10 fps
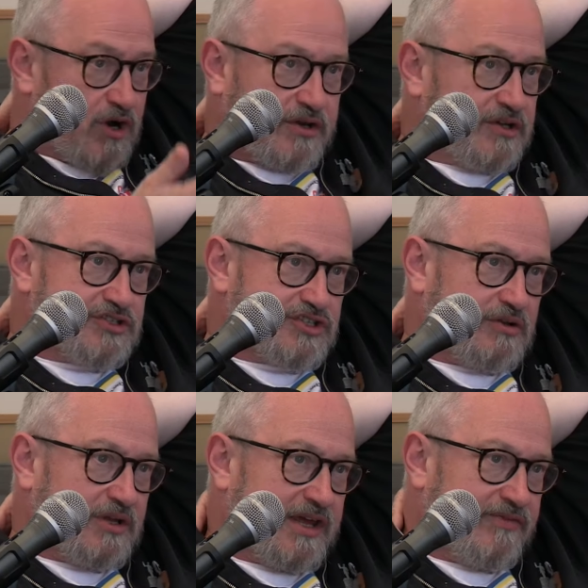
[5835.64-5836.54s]
while you can
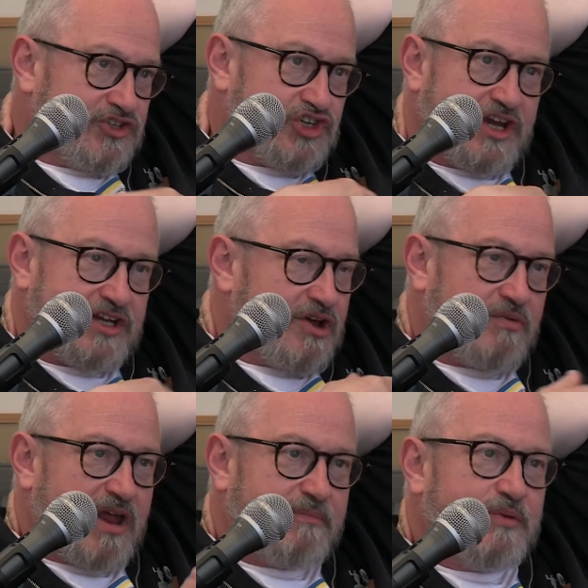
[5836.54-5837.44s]
still hear the cheer.
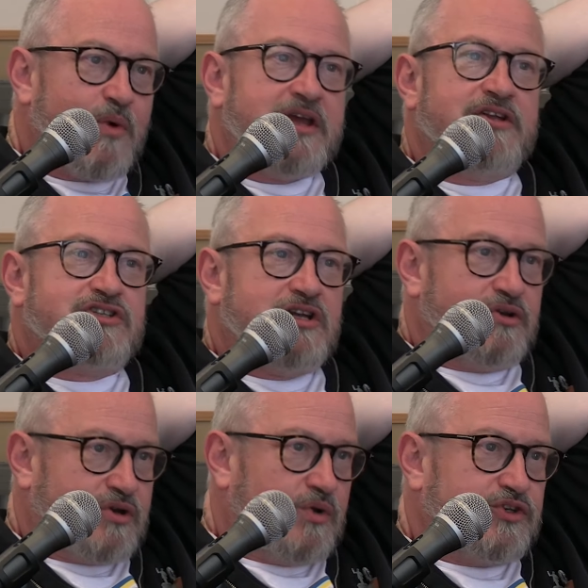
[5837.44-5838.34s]
Don't let me wait until
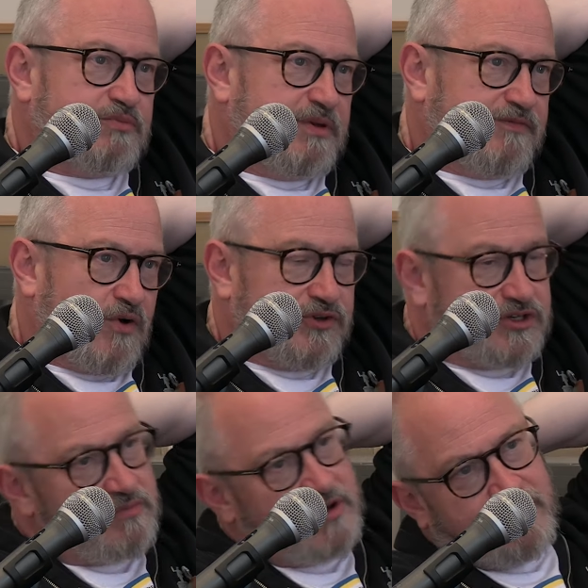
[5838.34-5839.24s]
you're gone to be
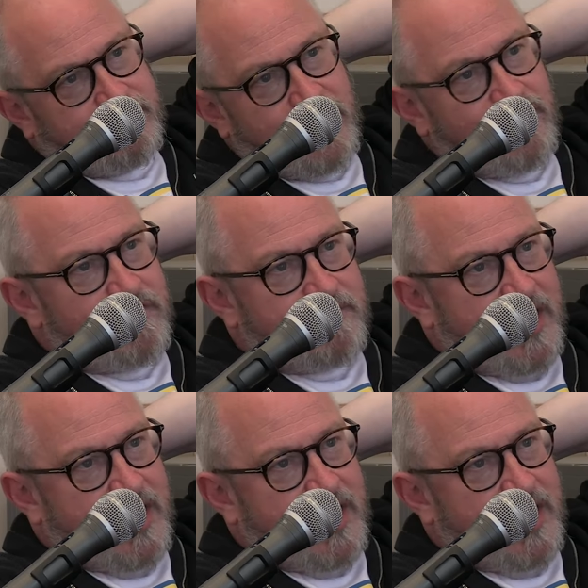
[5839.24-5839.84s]
fond. Don't let fear of